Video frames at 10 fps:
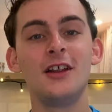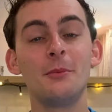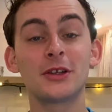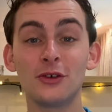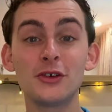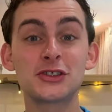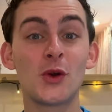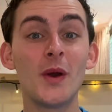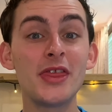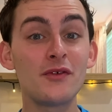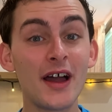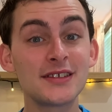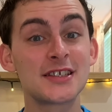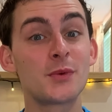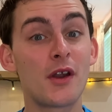But also, when the
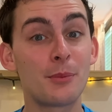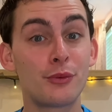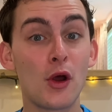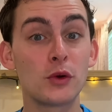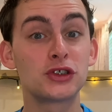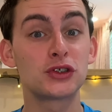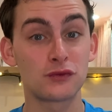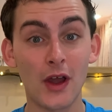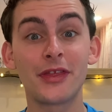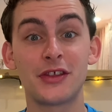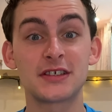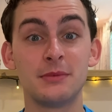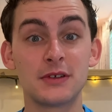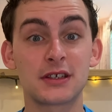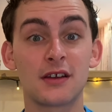writers were approached to write this
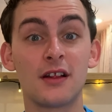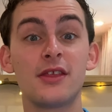musical,